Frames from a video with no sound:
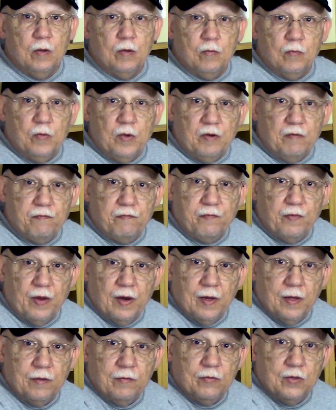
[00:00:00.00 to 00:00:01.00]

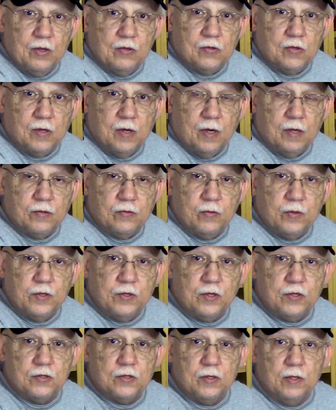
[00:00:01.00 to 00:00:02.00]
refilling these
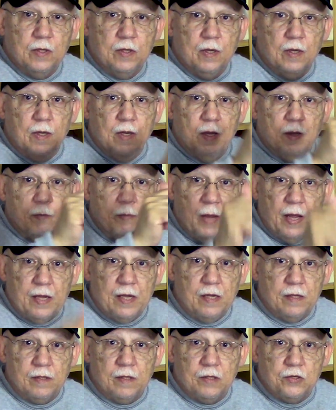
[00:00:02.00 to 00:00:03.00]
cartridges,
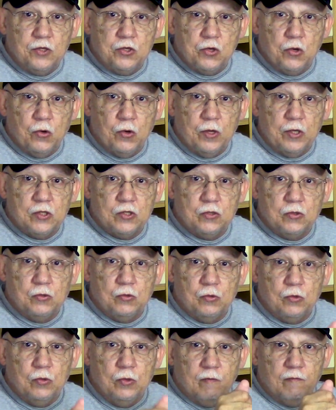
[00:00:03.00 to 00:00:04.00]
making the choice
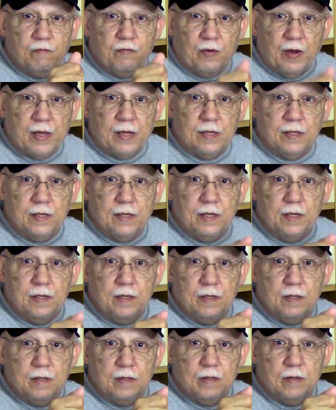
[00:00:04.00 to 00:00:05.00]
to finally
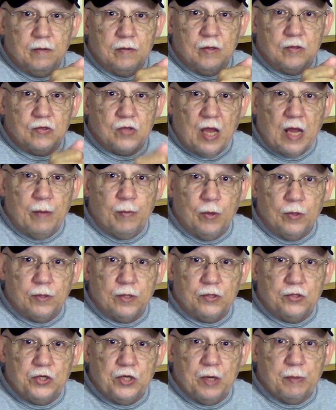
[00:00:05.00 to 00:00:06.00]
disable
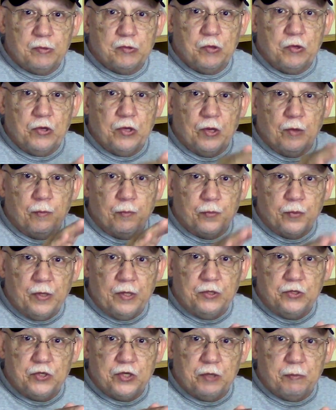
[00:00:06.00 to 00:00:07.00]
the chip so you can
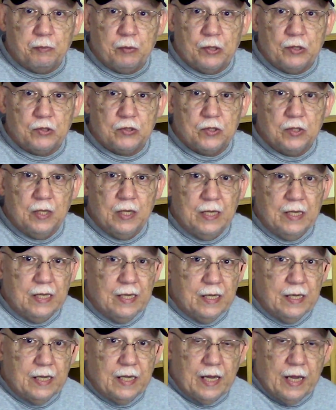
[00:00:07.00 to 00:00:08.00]
print chipless,
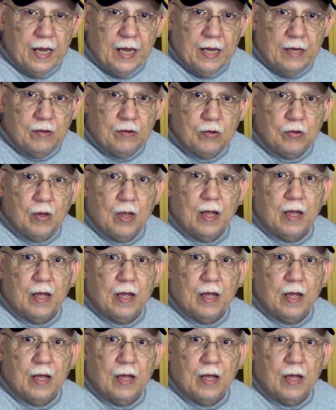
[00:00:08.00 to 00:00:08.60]
and